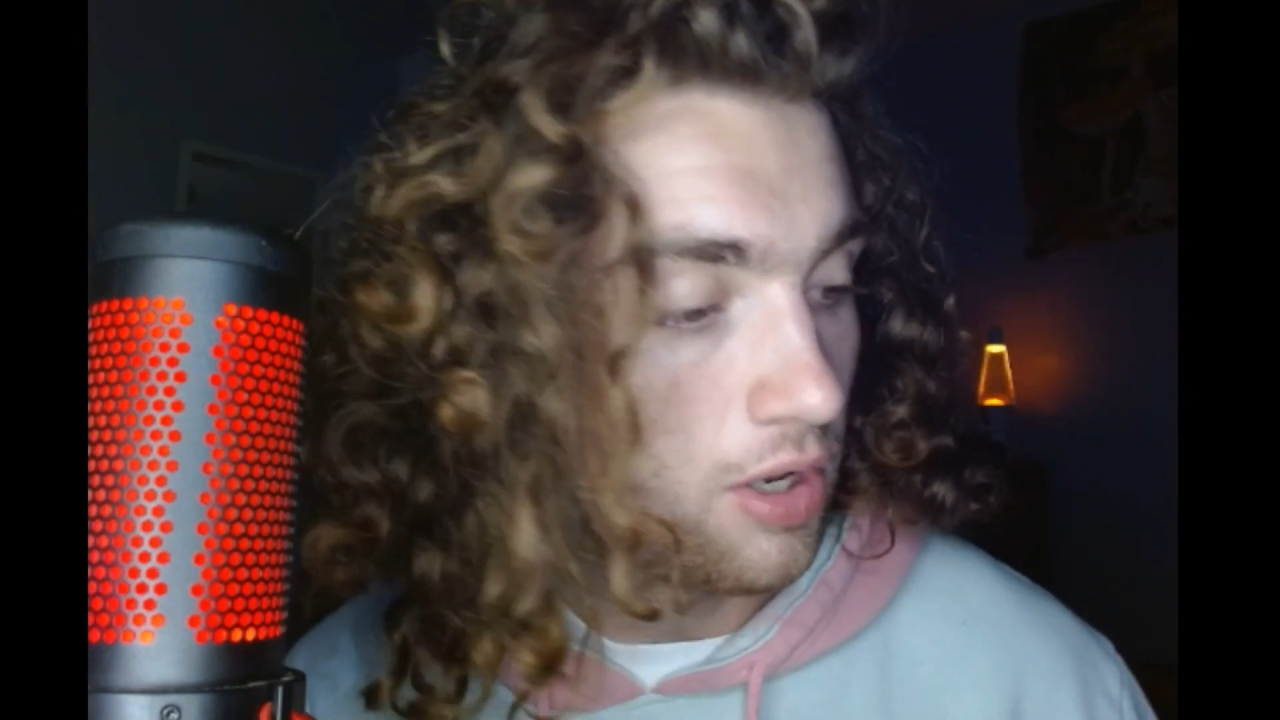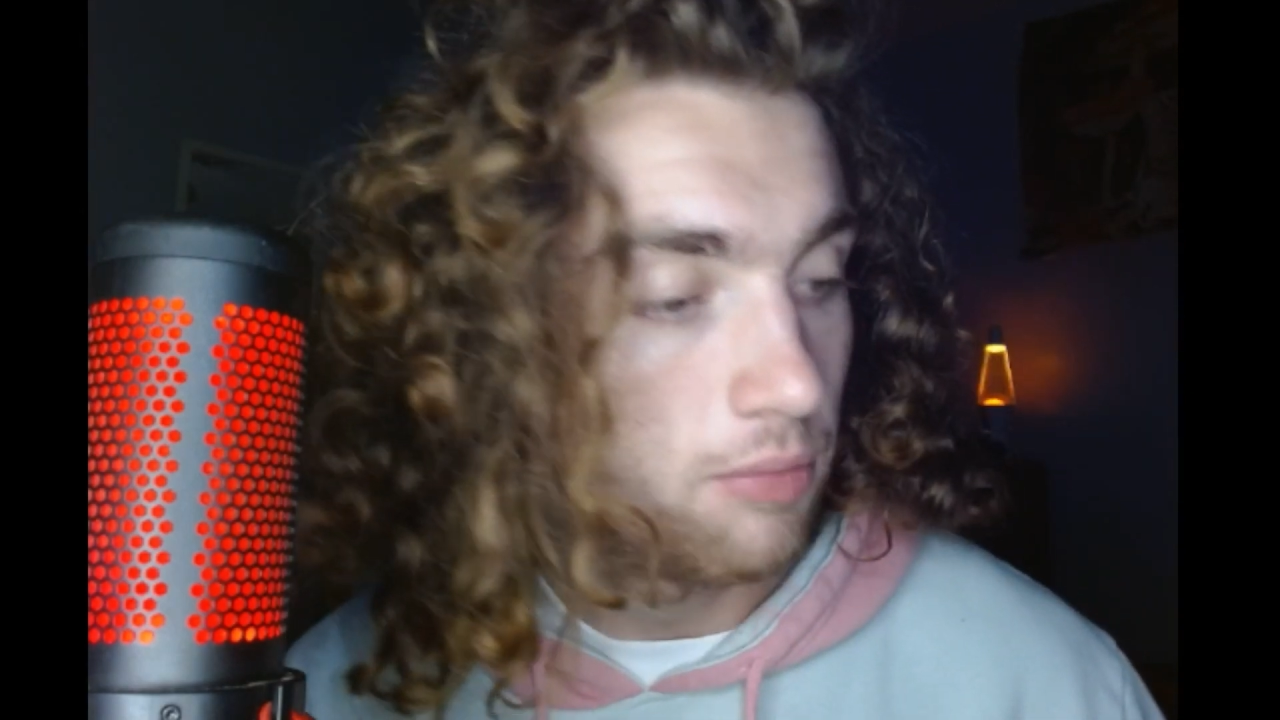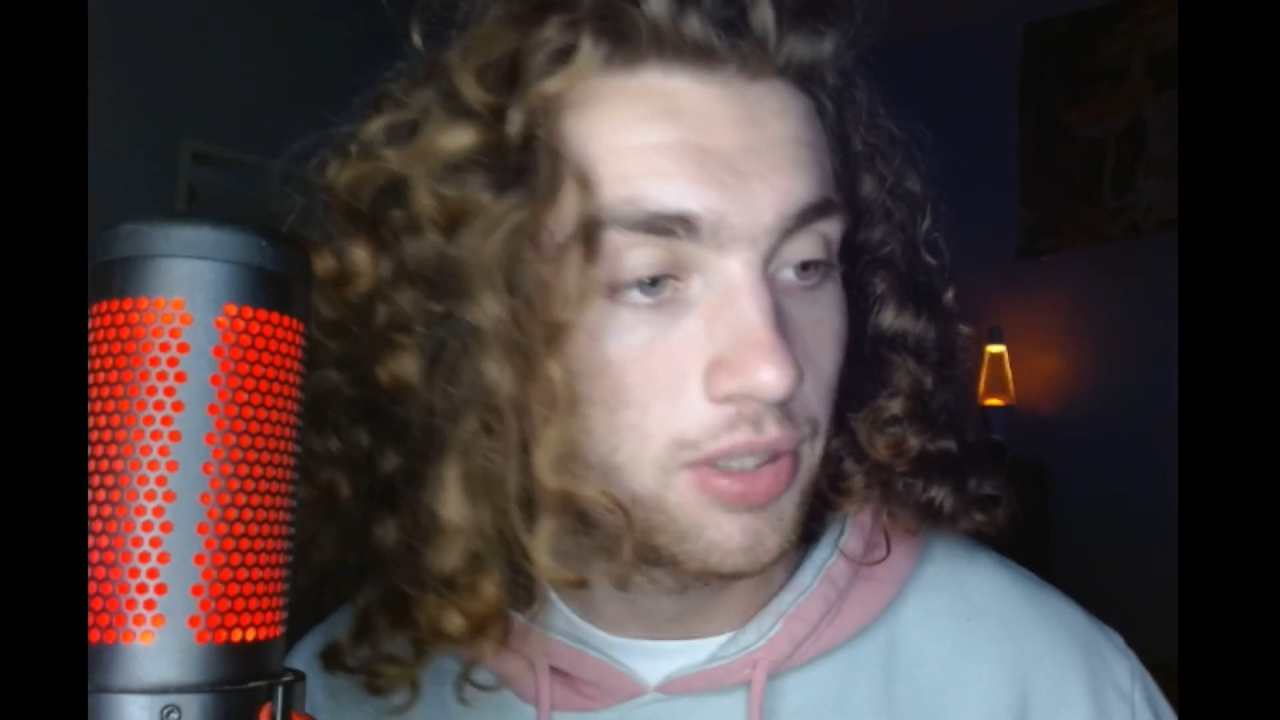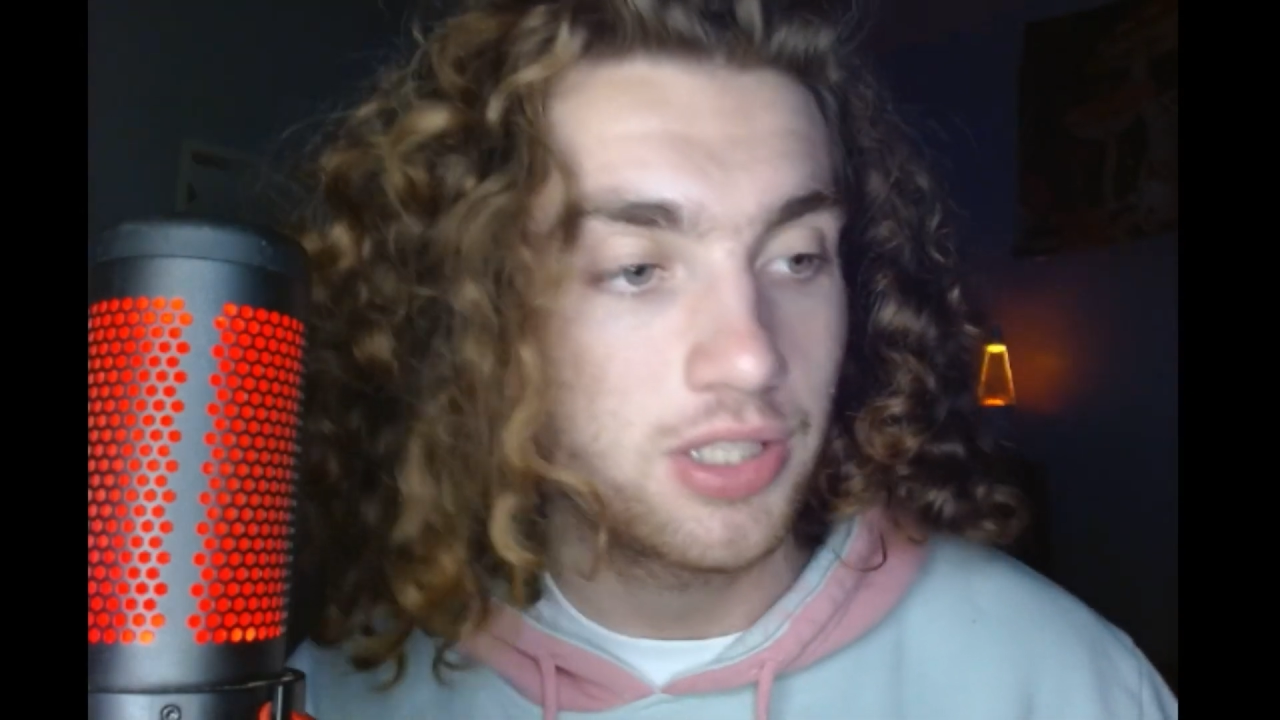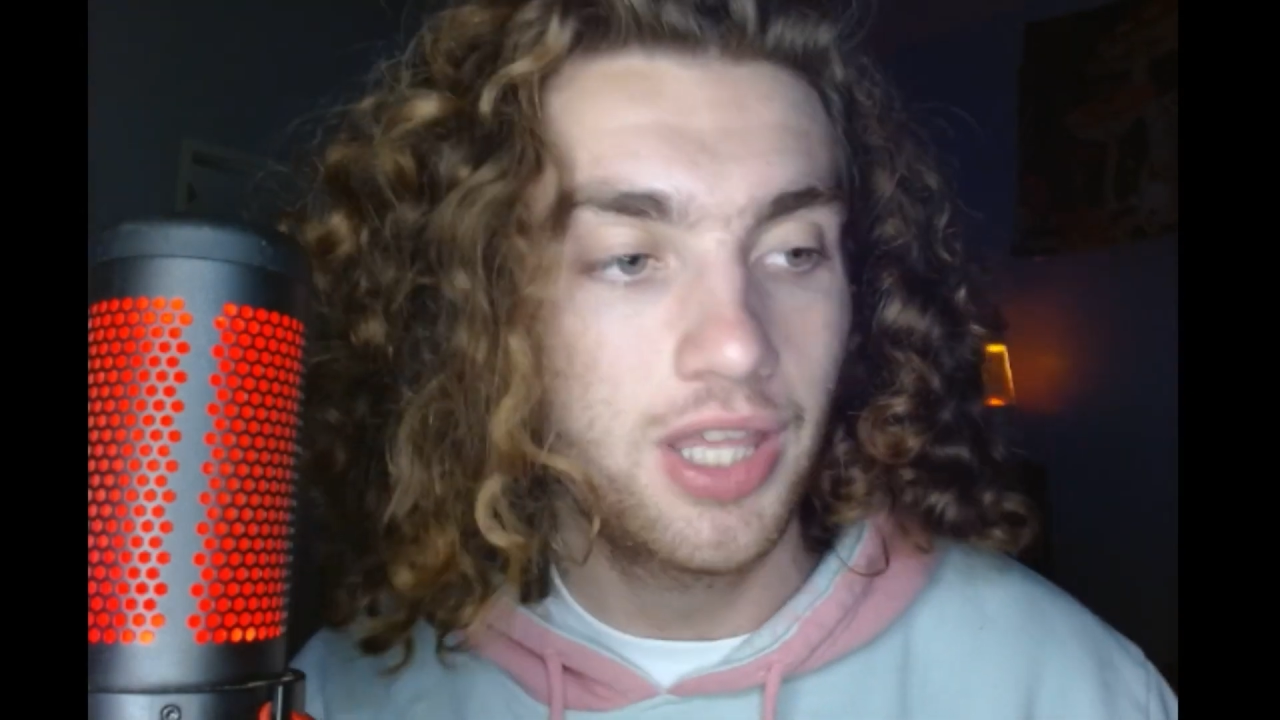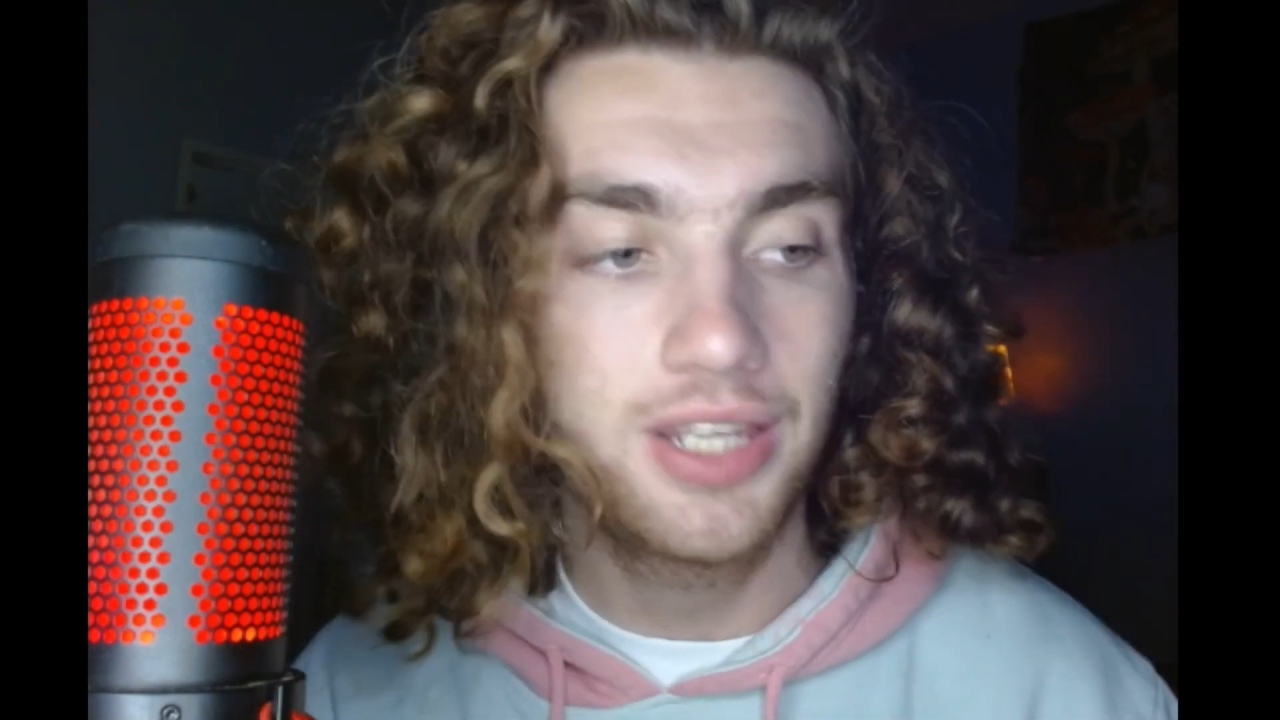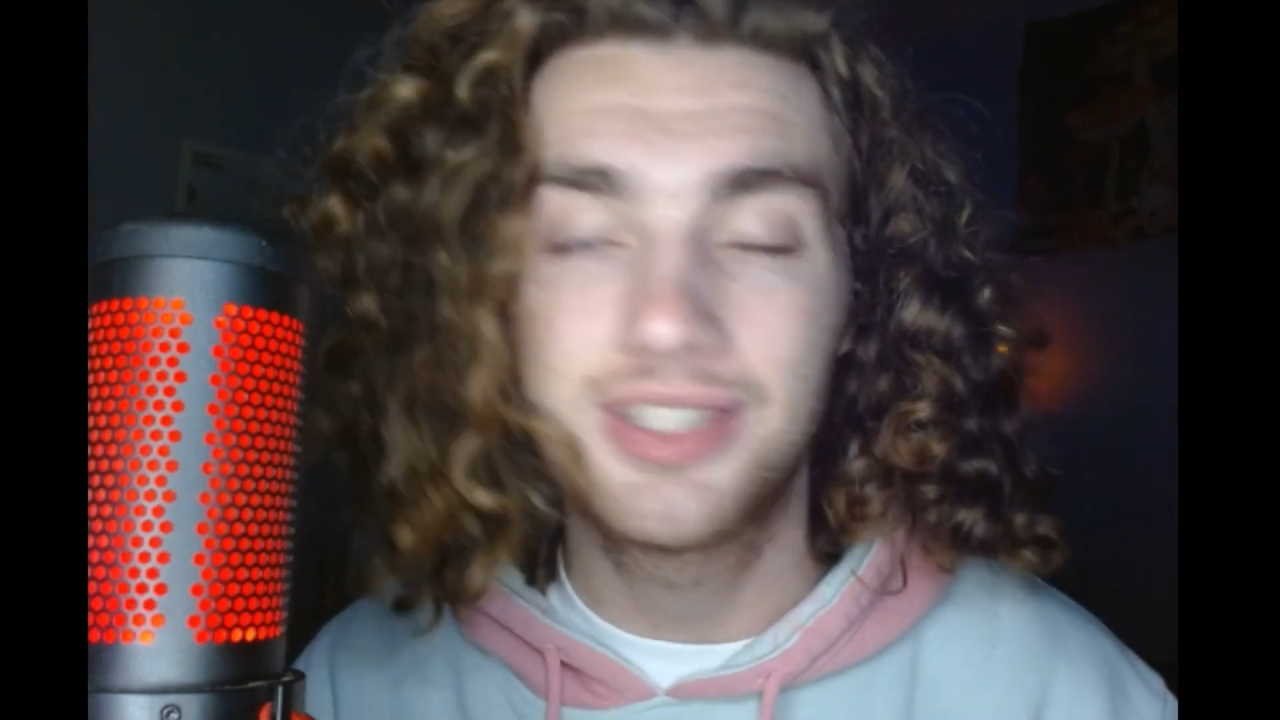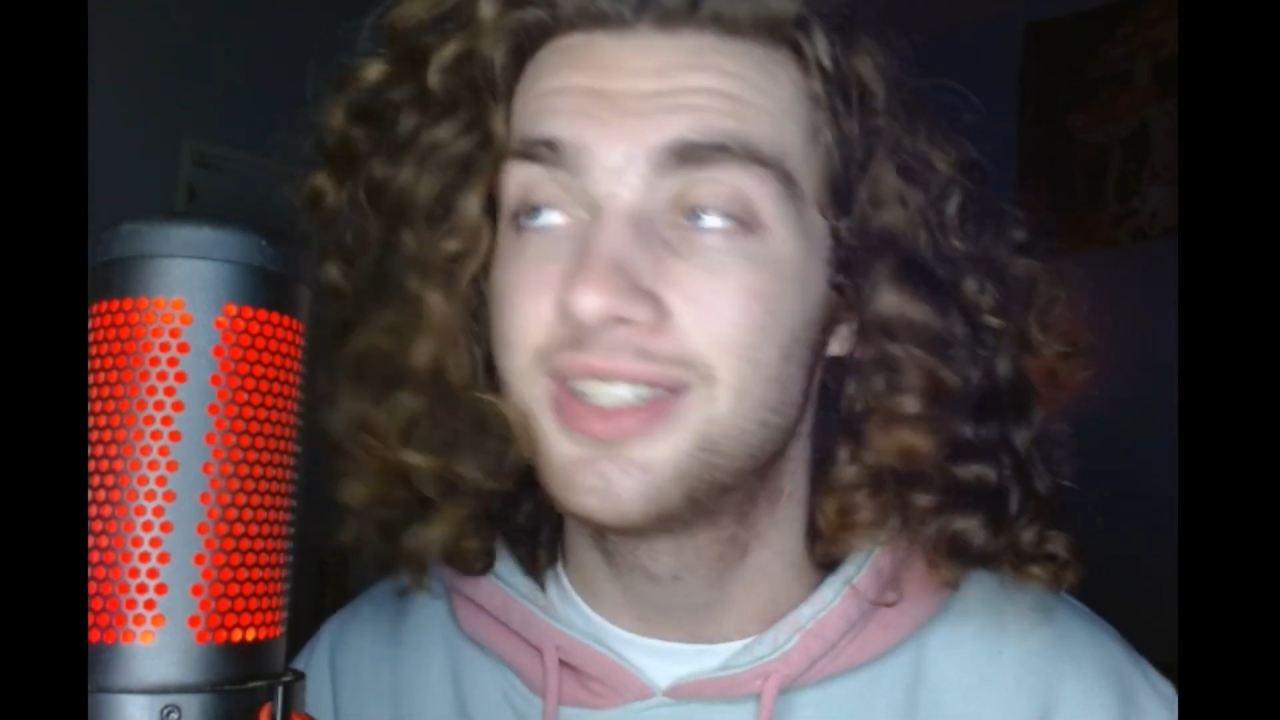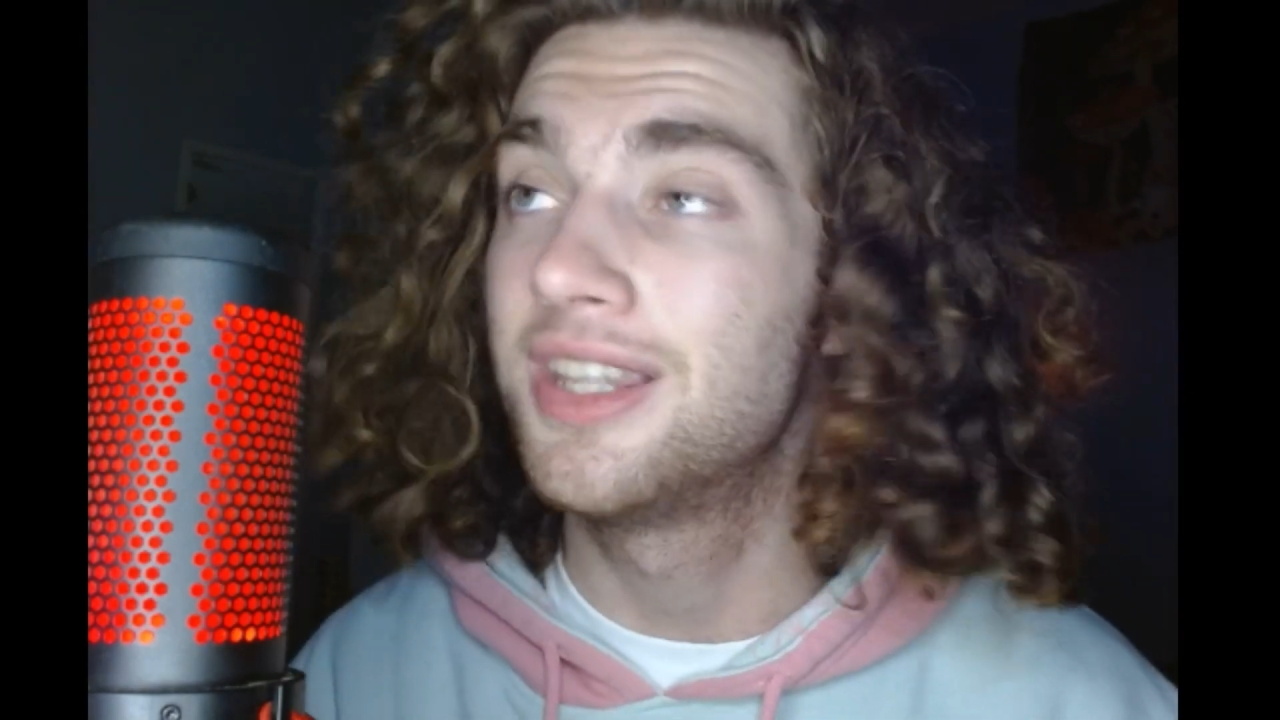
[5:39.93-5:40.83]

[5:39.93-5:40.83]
because that's